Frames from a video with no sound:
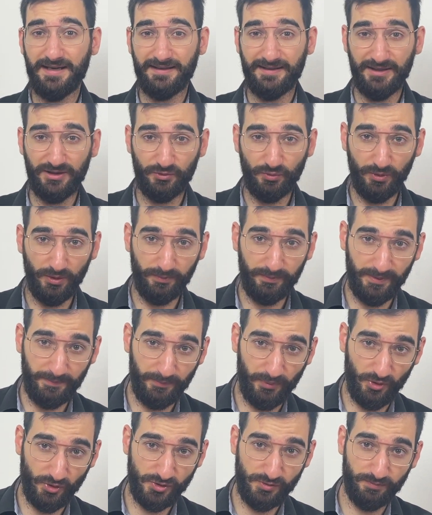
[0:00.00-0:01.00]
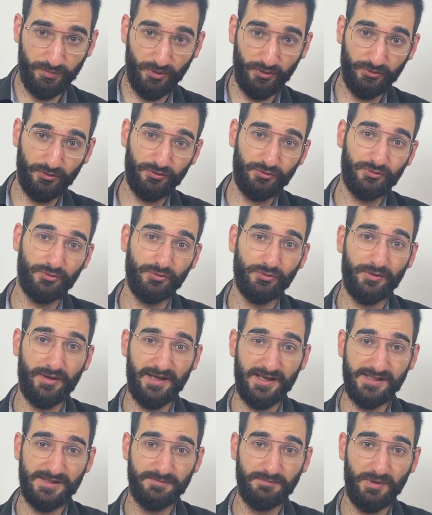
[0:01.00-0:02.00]
it will be postponed to
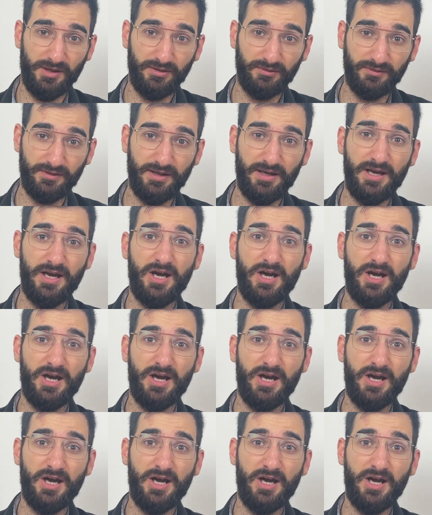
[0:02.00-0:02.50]
next month,